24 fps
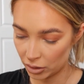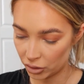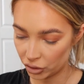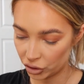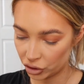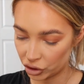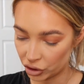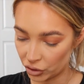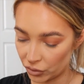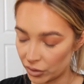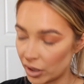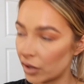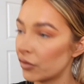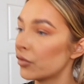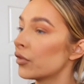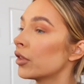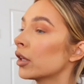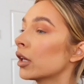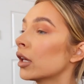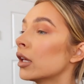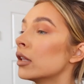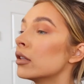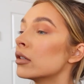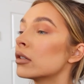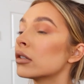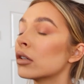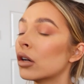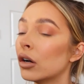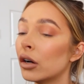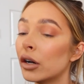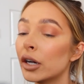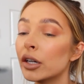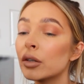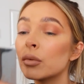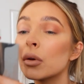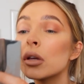shooting everything
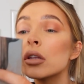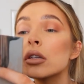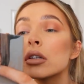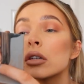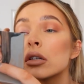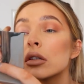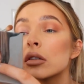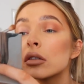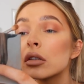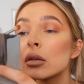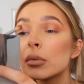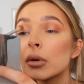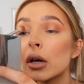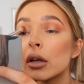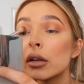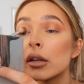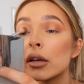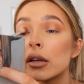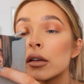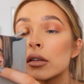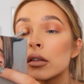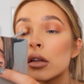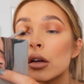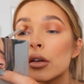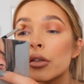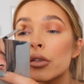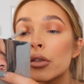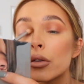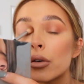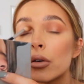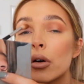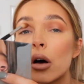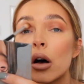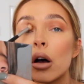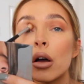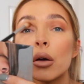inside, which to be honest I
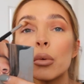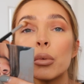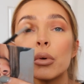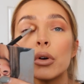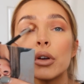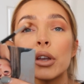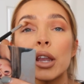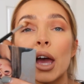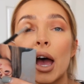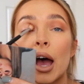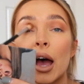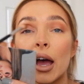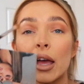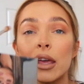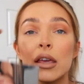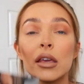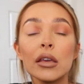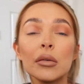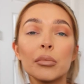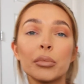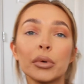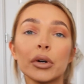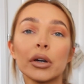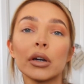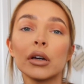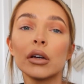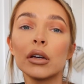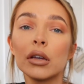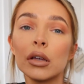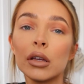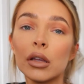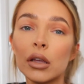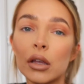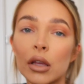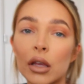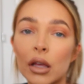thought I would hate,
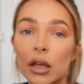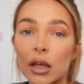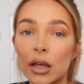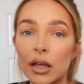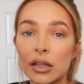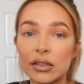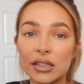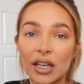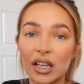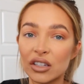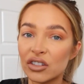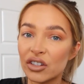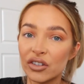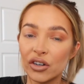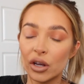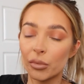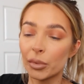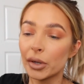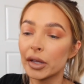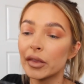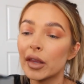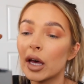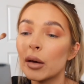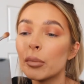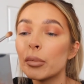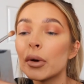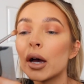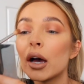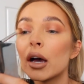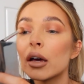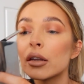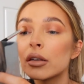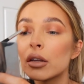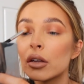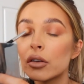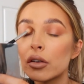but it's actually not been that
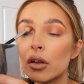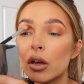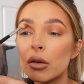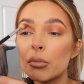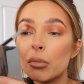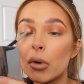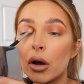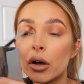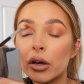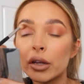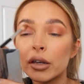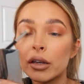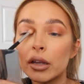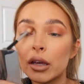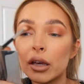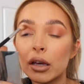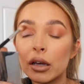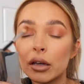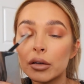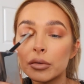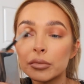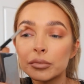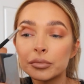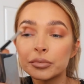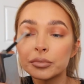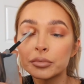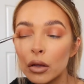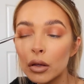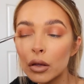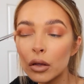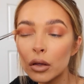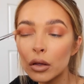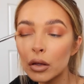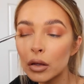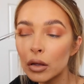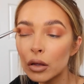bad. I don't mind it,
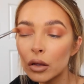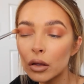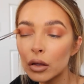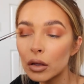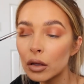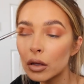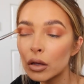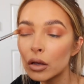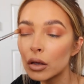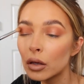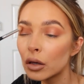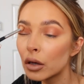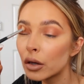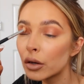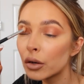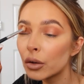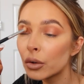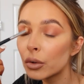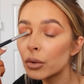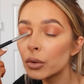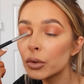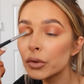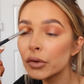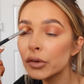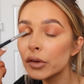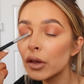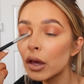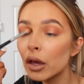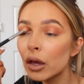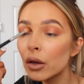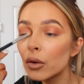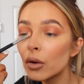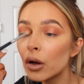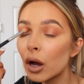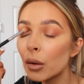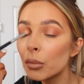and
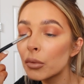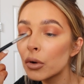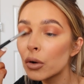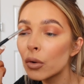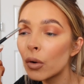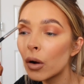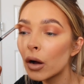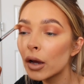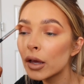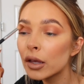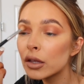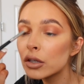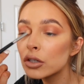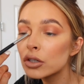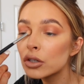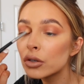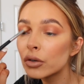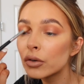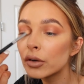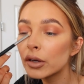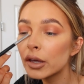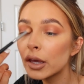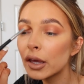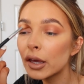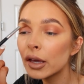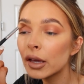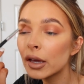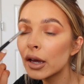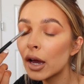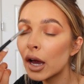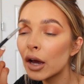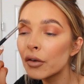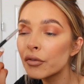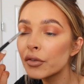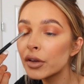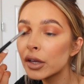also I'm quite enjoying
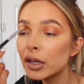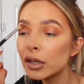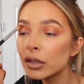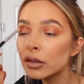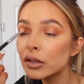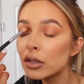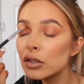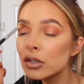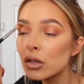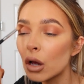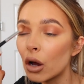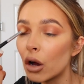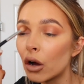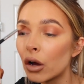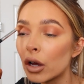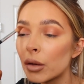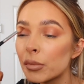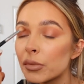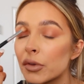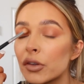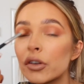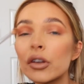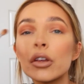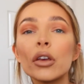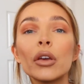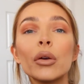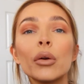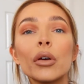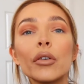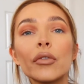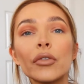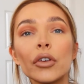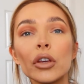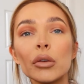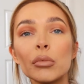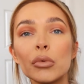having the time to do a
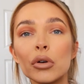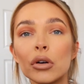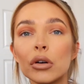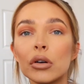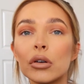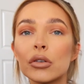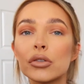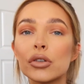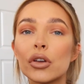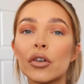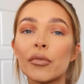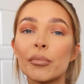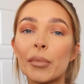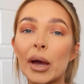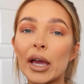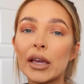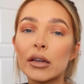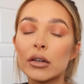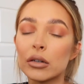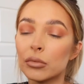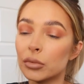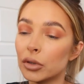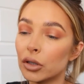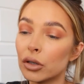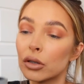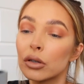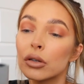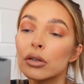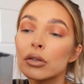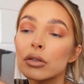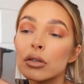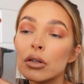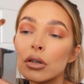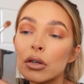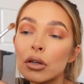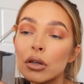few more sort of makeup
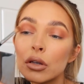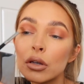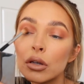looks